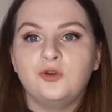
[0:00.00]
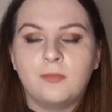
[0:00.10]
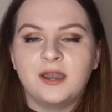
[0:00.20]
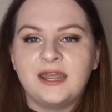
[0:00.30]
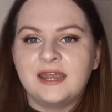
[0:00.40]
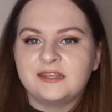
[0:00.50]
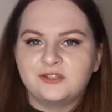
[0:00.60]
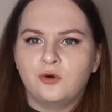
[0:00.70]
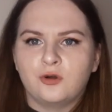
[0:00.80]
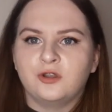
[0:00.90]
your money and it's
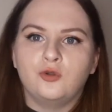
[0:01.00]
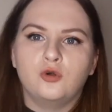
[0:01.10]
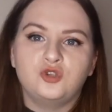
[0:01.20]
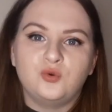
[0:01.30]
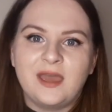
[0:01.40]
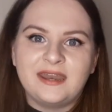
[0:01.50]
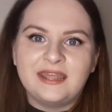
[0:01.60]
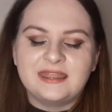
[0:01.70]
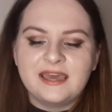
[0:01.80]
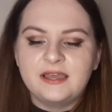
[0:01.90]
not going to not do
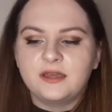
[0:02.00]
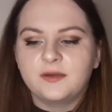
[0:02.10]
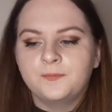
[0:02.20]
anything.